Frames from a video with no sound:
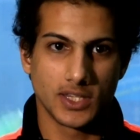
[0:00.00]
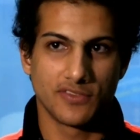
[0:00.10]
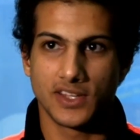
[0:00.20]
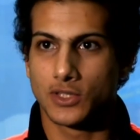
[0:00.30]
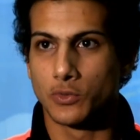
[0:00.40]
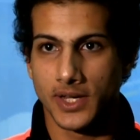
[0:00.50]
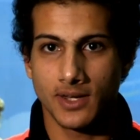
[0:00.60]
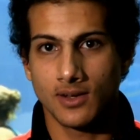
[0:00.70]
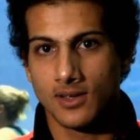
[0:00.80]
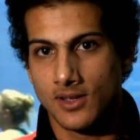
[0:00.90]
world event to win,
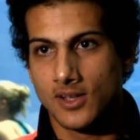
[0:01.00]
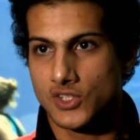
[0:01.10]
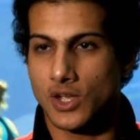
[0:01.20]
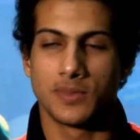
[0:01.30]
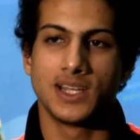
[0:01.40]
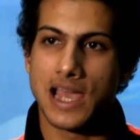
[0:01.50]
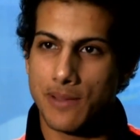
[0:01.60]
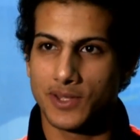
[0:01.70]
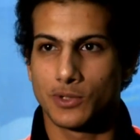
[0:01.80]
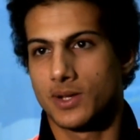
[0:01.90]
so I'm really
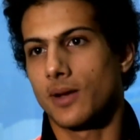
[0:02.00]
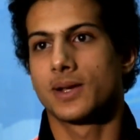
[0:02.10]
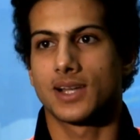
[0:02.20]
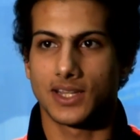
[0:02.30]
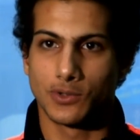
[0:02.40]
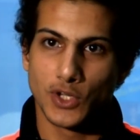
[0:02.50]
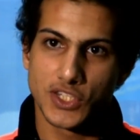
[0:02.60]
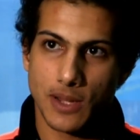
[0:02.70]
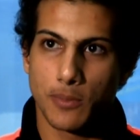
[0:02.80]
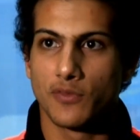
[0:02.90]
happy to be coming like the world
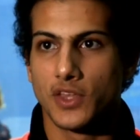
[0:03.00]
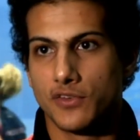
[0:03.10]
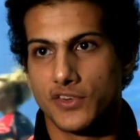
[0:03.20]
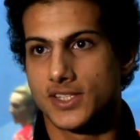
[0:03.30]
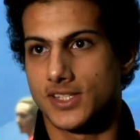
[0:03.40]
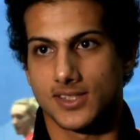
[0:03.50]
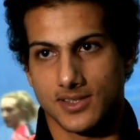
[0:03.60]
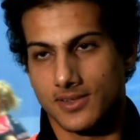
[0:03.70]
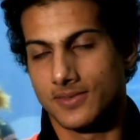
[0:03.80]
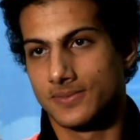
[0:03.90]
champion of the universities.